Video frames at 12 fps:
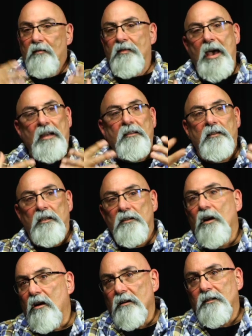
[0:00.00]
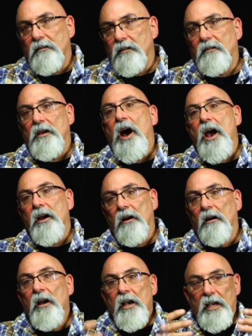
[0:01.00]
That is His heart's desire,